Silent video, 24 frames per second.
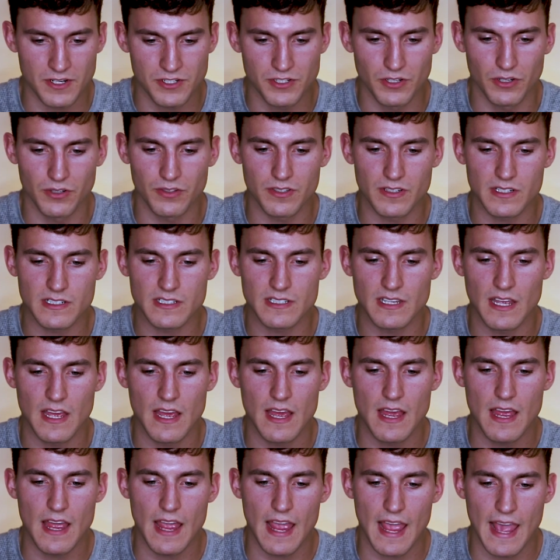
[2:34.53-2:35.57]
shoulders,
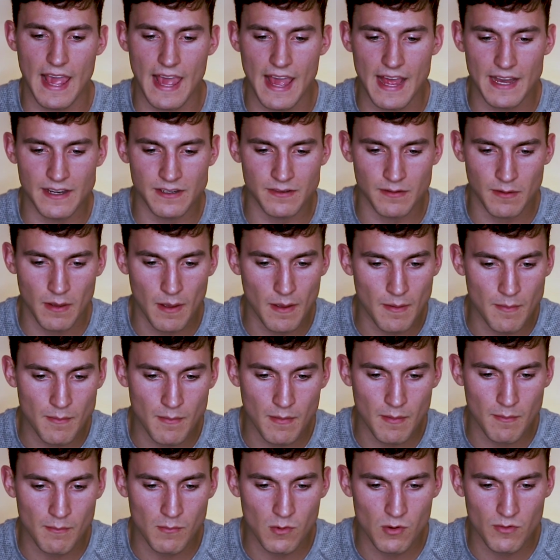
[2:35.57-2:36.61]
and
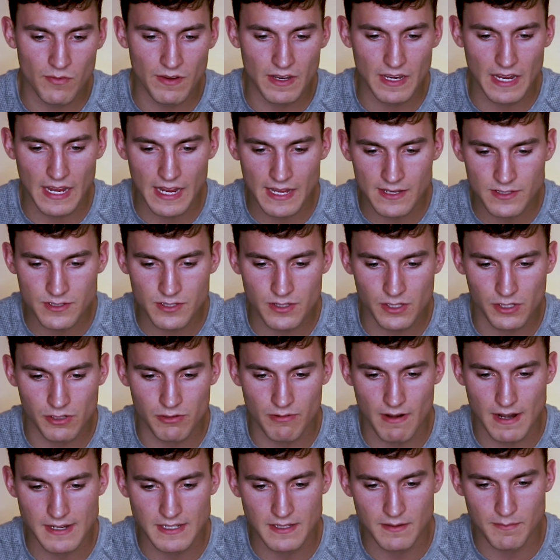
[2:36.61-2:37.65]
move it into the
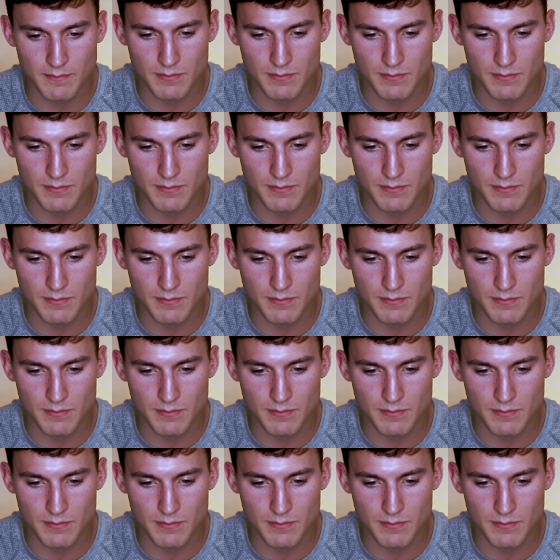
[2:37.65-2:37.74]
correct